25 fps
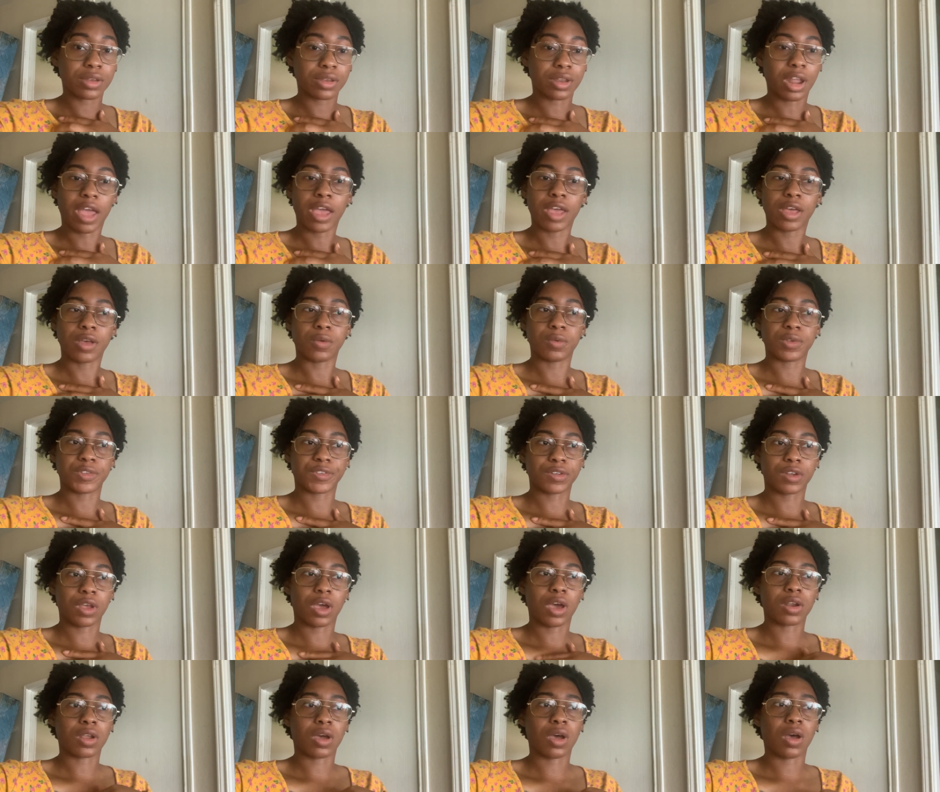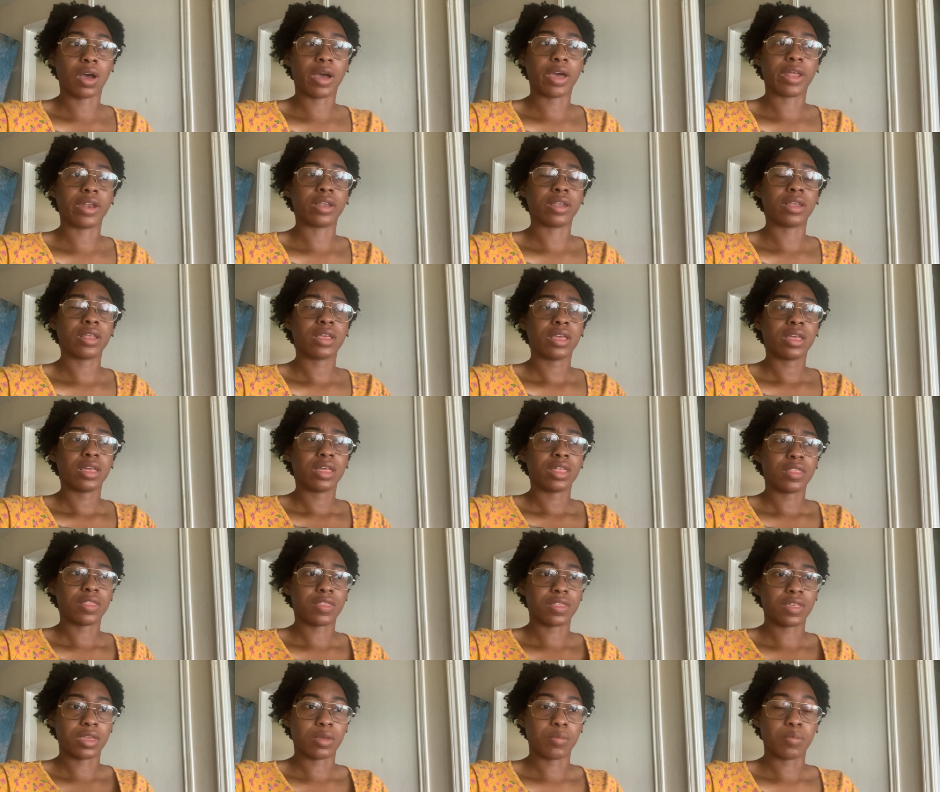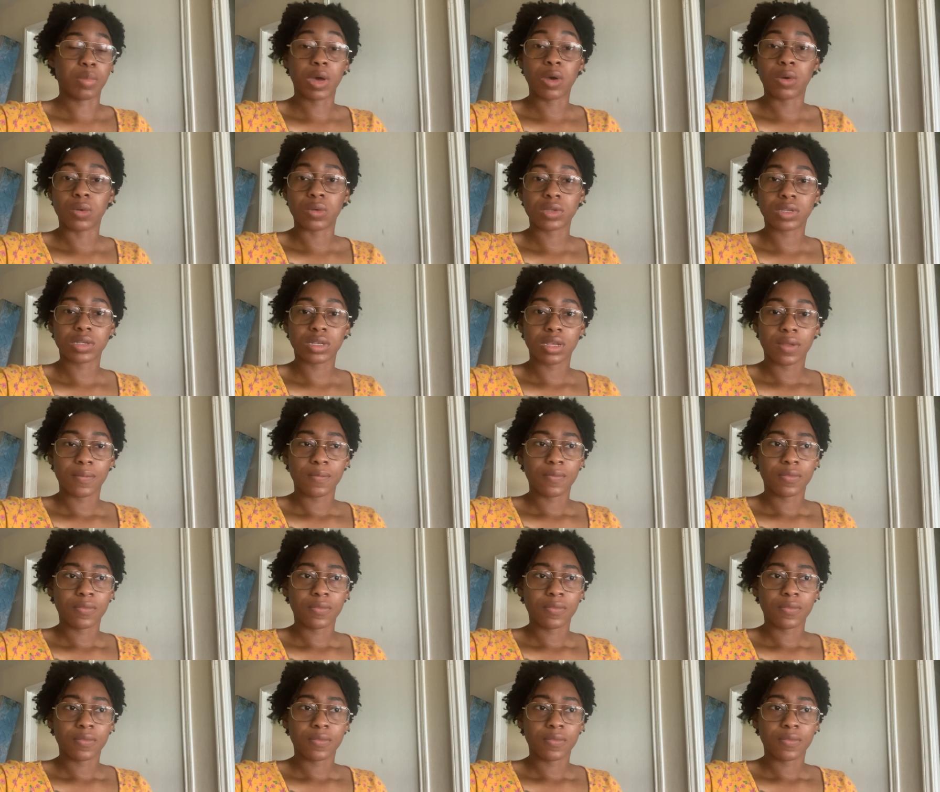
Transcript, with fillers: Naya was not on the boat.